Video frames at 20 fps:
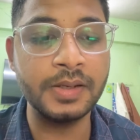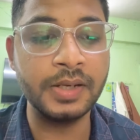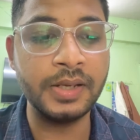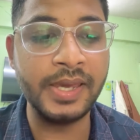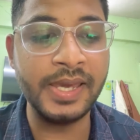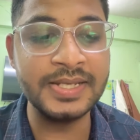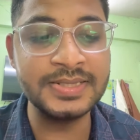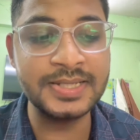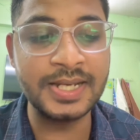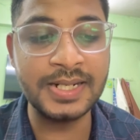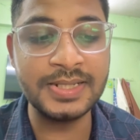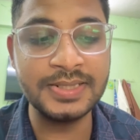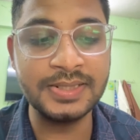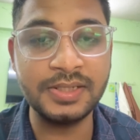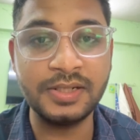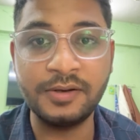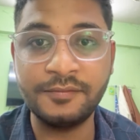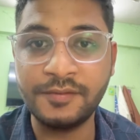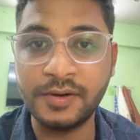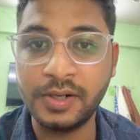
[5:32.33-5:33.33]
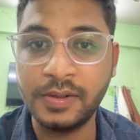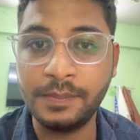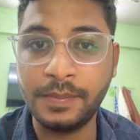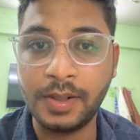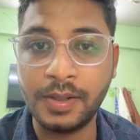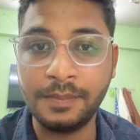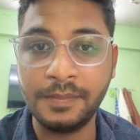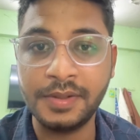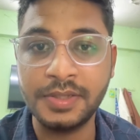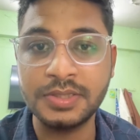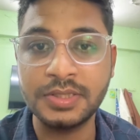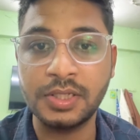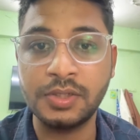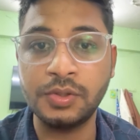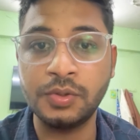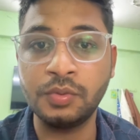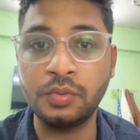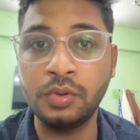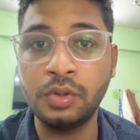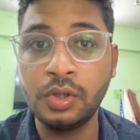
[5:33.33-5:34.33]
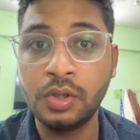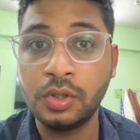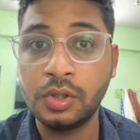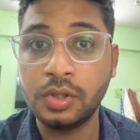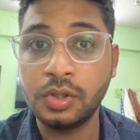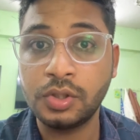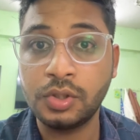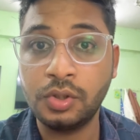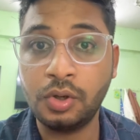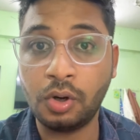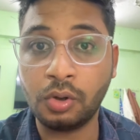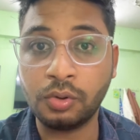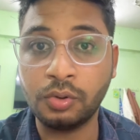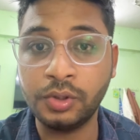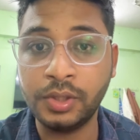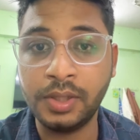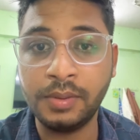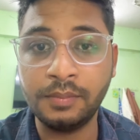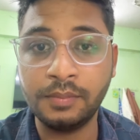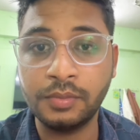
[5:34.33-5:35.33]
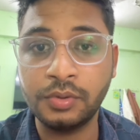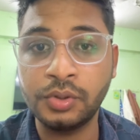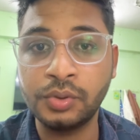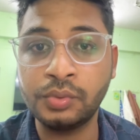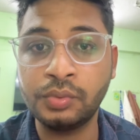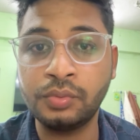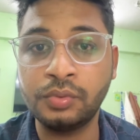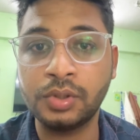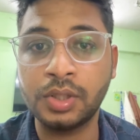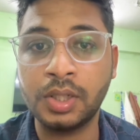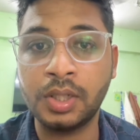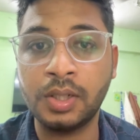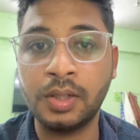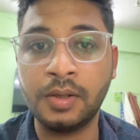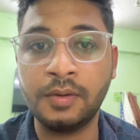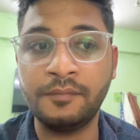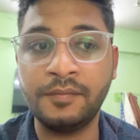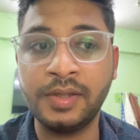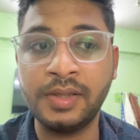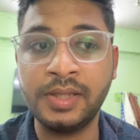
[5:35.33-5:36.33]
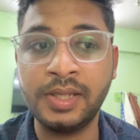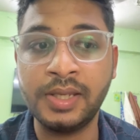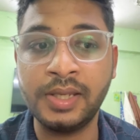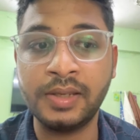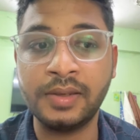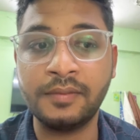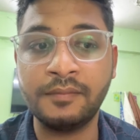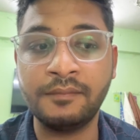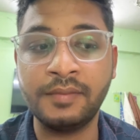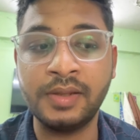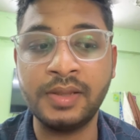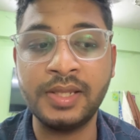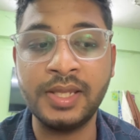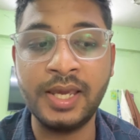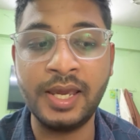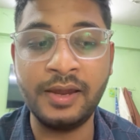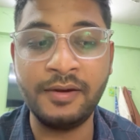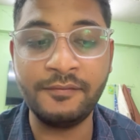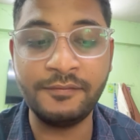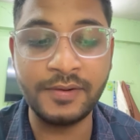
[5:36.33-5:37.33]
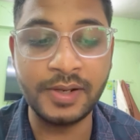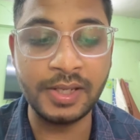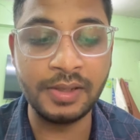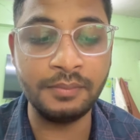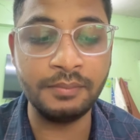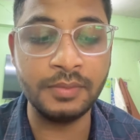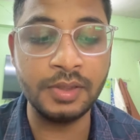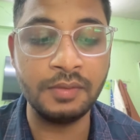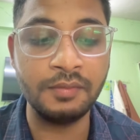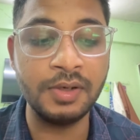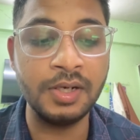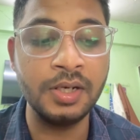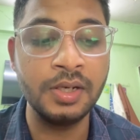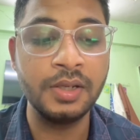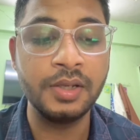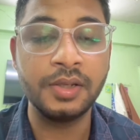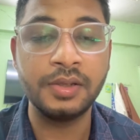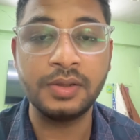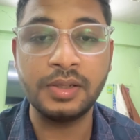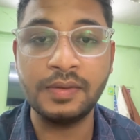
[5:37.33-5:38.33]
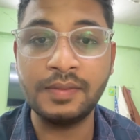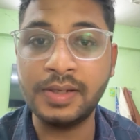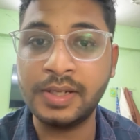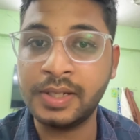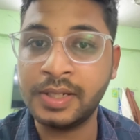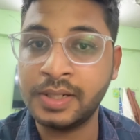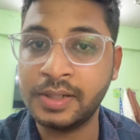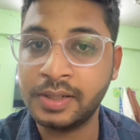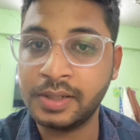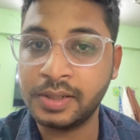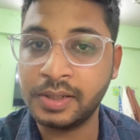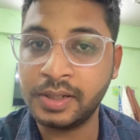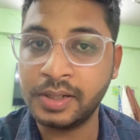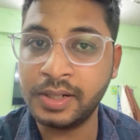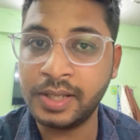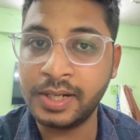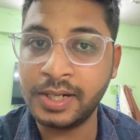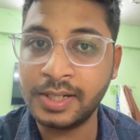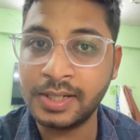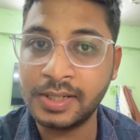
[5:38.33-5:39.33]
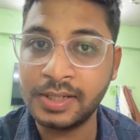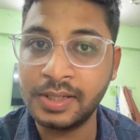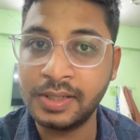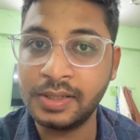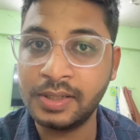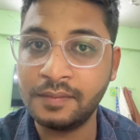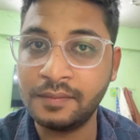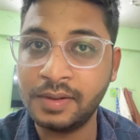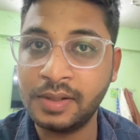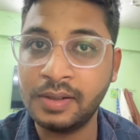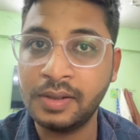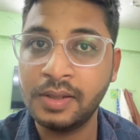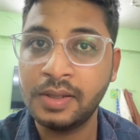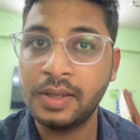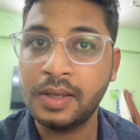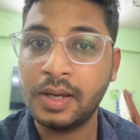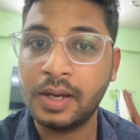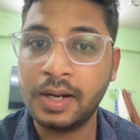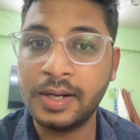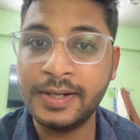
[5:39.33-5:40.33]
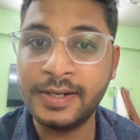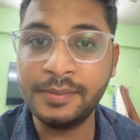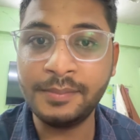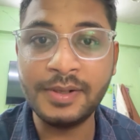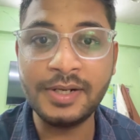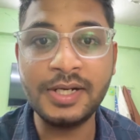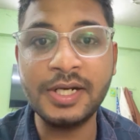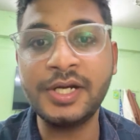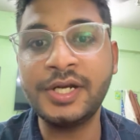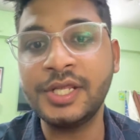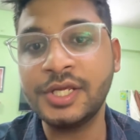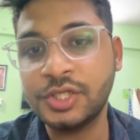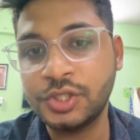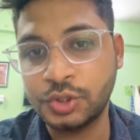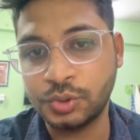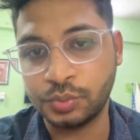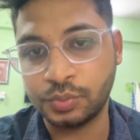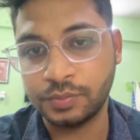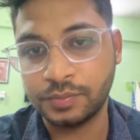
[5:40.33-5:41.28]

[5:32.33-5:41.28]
SRs in different departments and you talk to them, you when they have time, they will indirectly, they will ultimately teach you